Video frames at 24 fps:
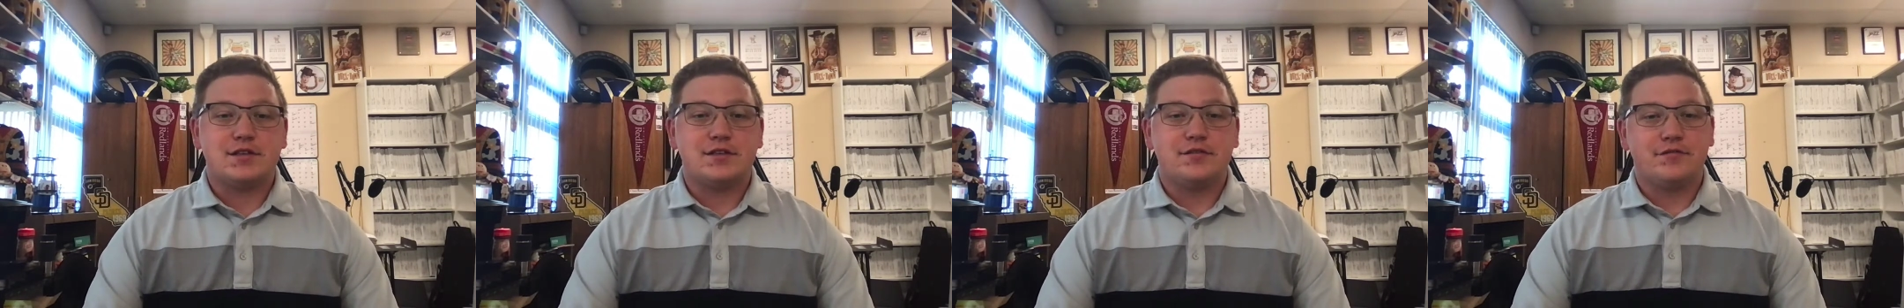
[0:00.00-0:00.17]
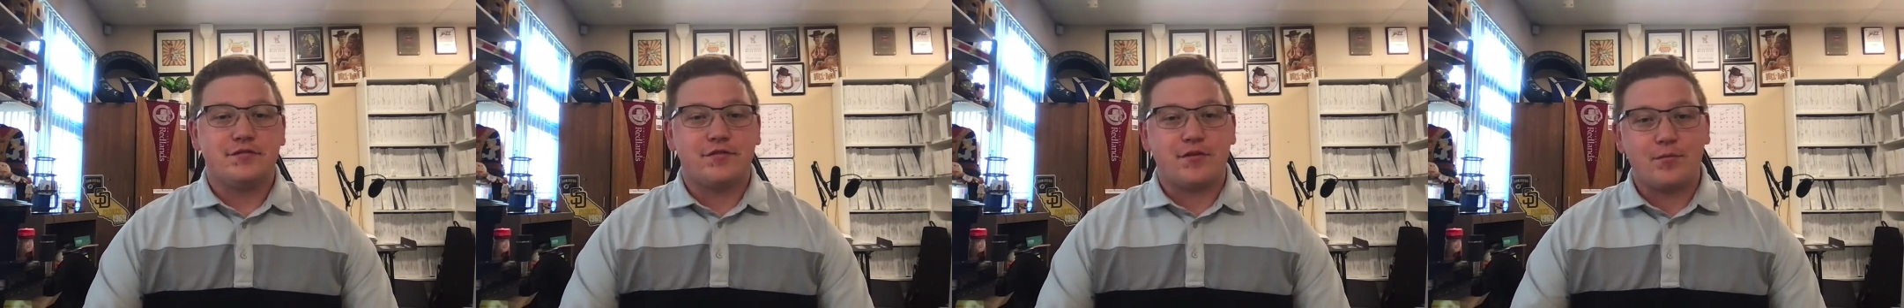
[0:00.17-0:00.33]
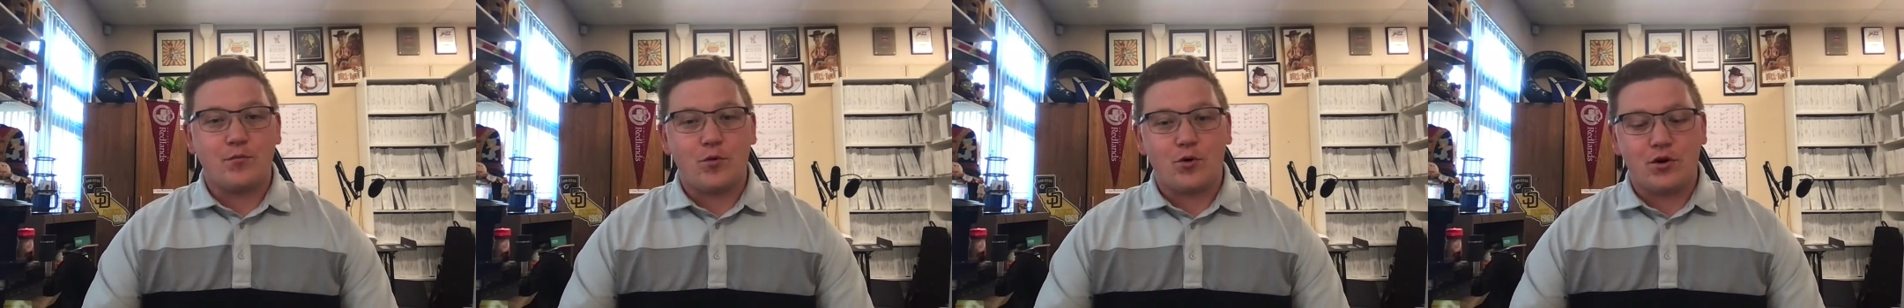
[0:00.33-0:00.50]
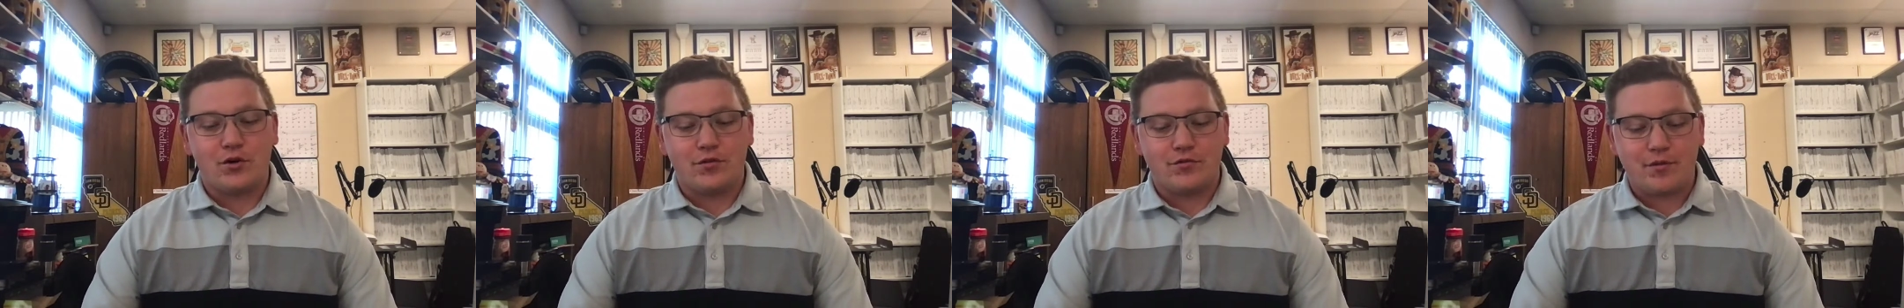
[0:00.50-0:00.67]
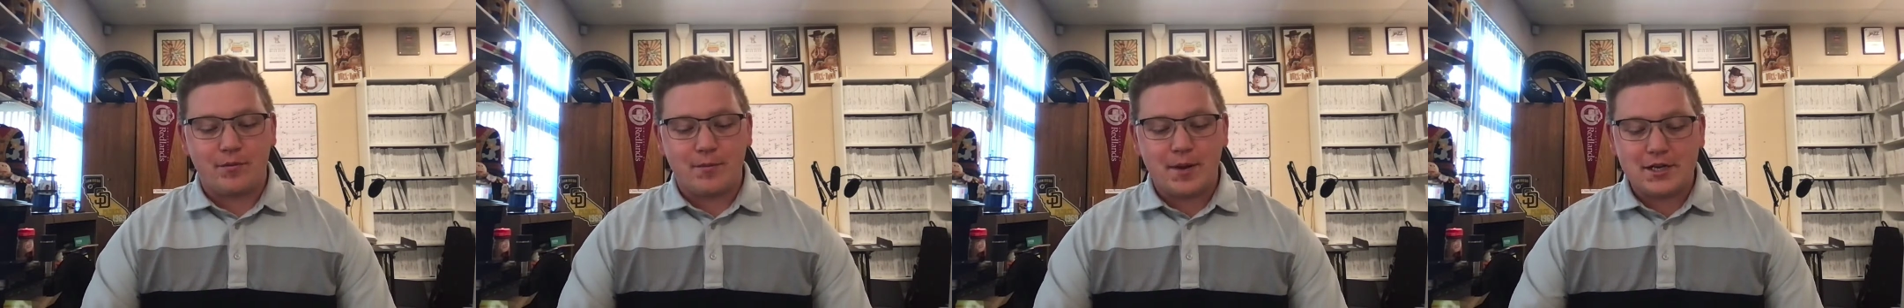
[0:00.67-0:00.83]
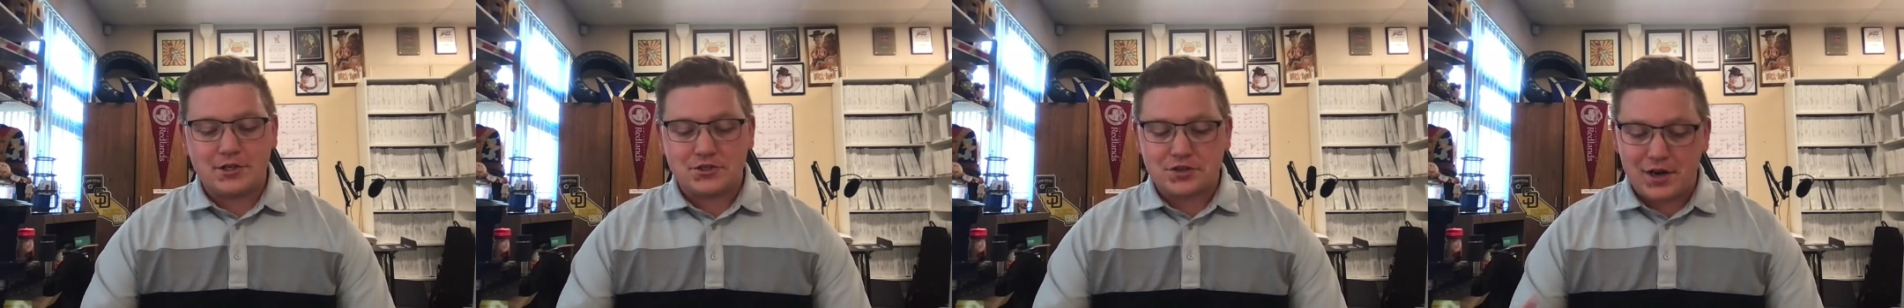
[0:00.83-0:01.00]
For more
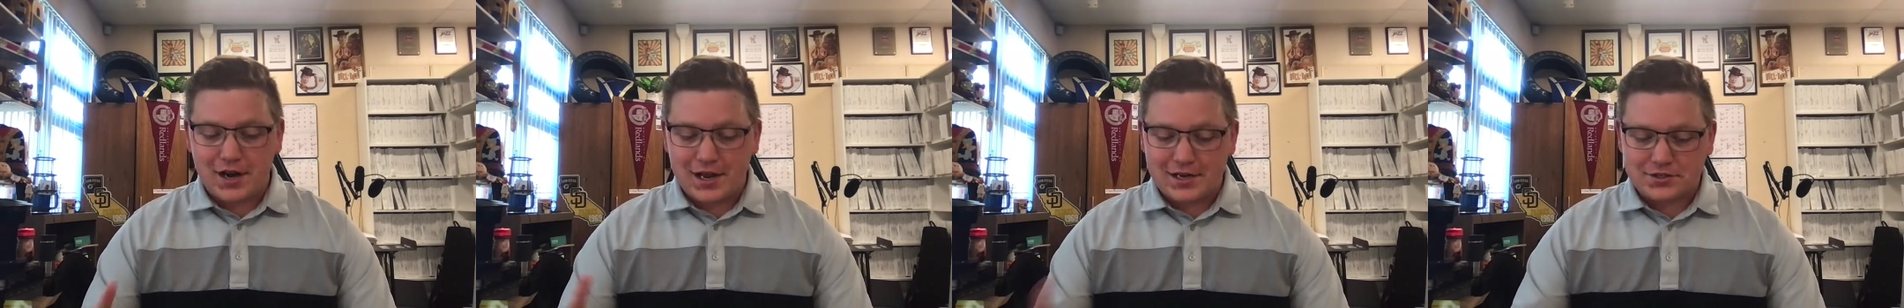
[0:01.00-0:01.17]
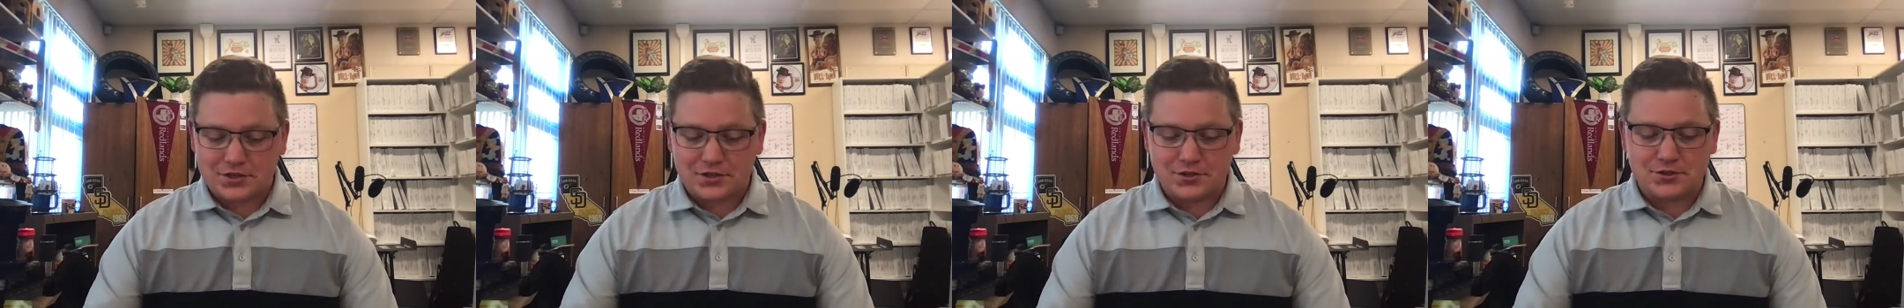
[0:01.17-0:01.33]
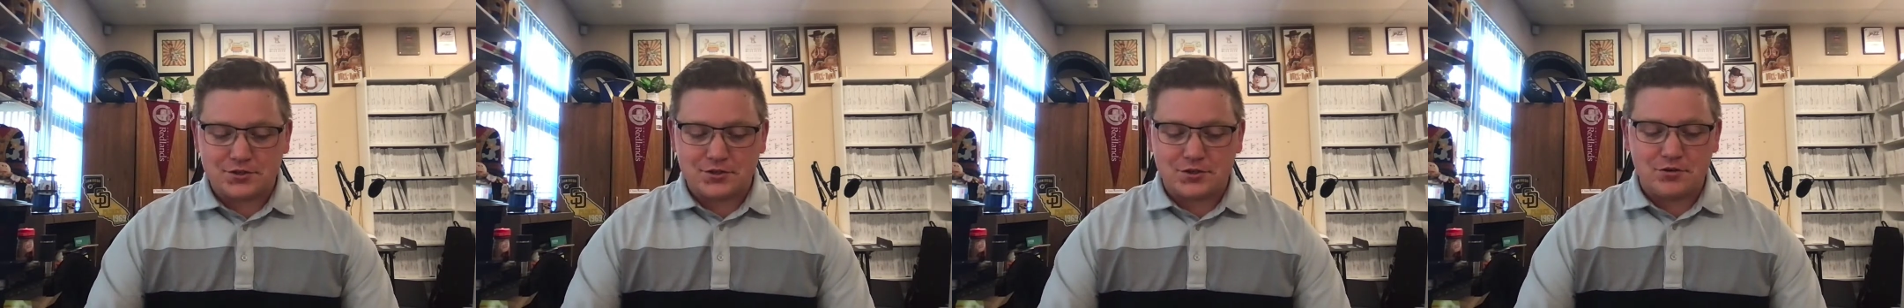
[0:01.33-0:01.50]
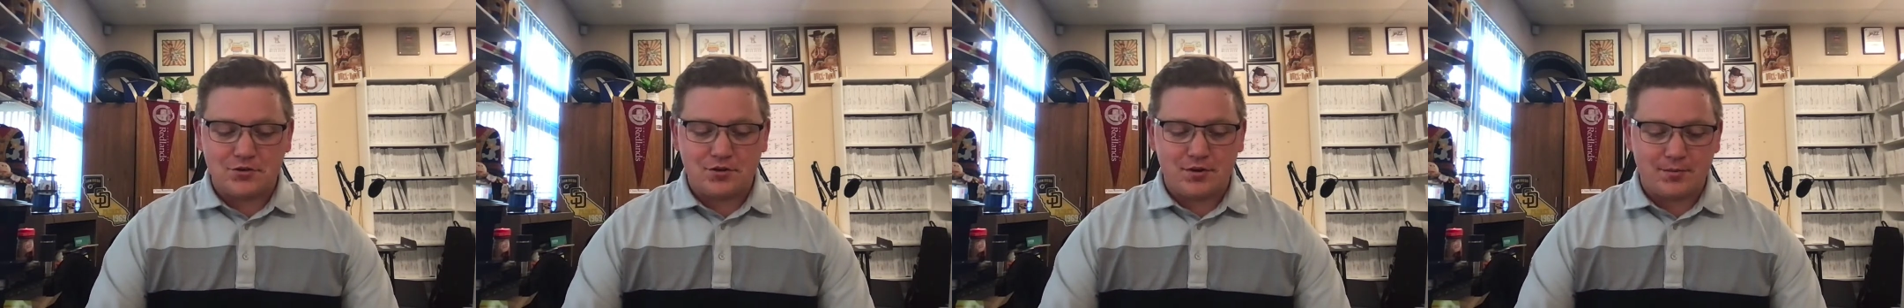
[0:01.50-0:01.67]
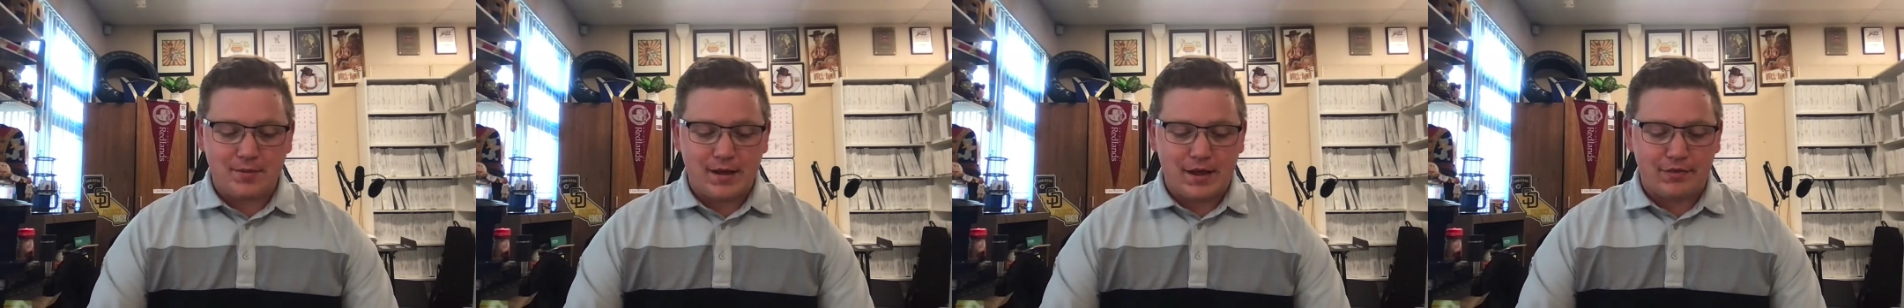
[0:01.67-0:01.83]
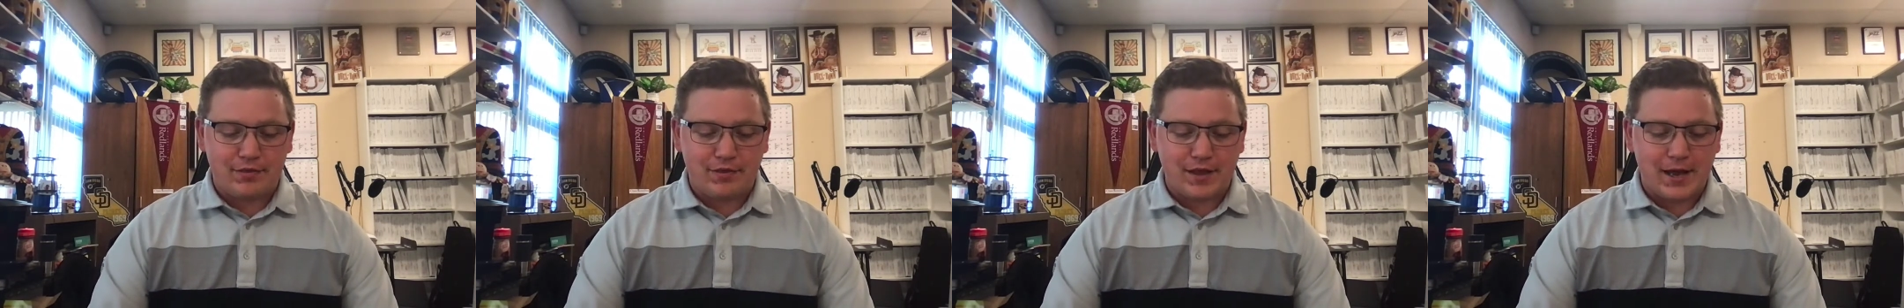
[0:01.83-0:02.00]
information, ask your student
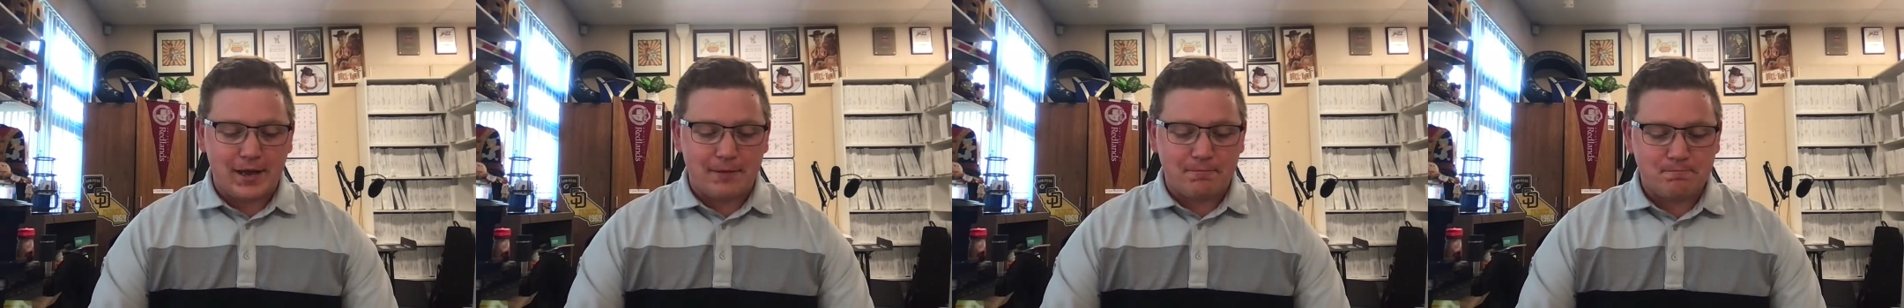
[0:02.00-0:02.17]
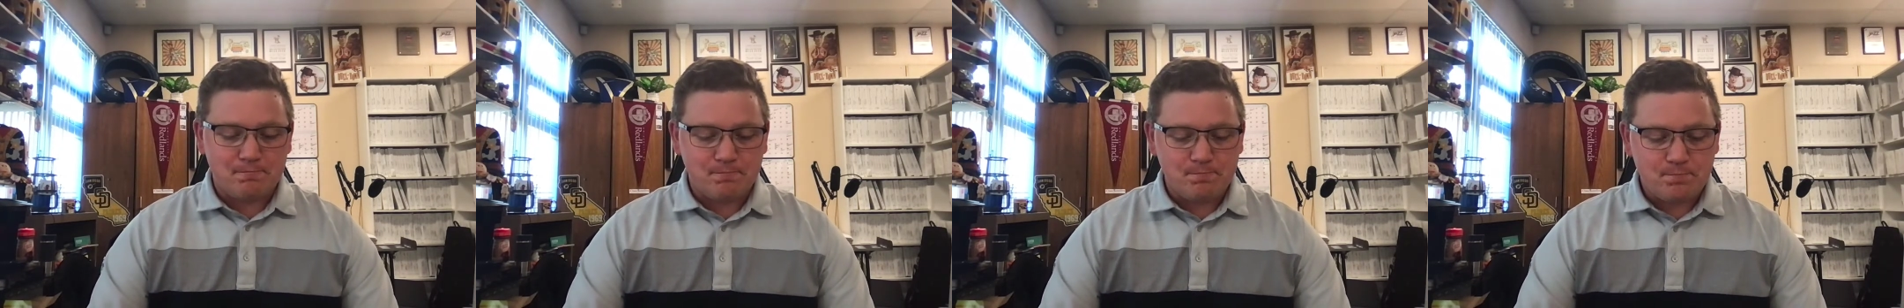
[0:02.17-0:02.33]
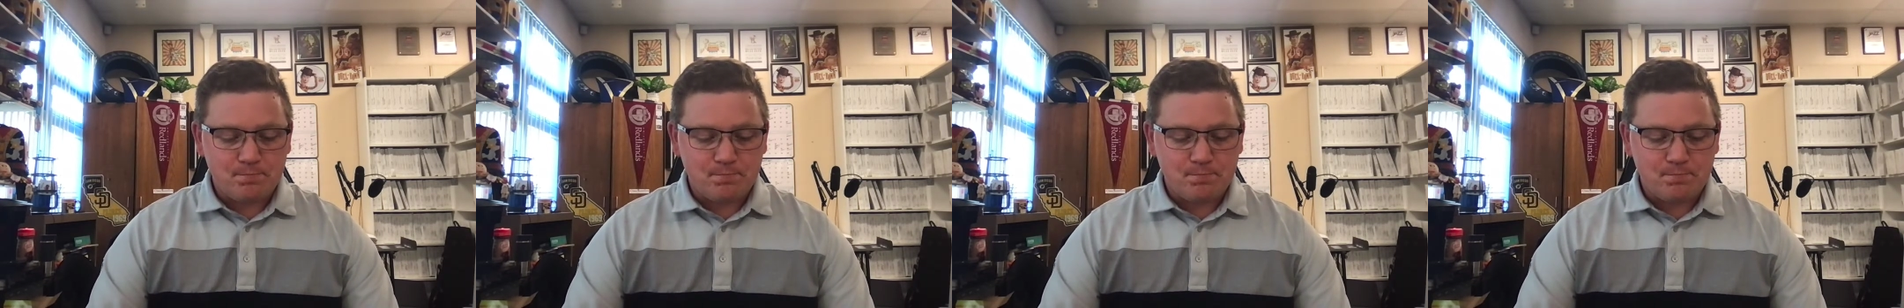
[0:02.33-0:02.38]
about that.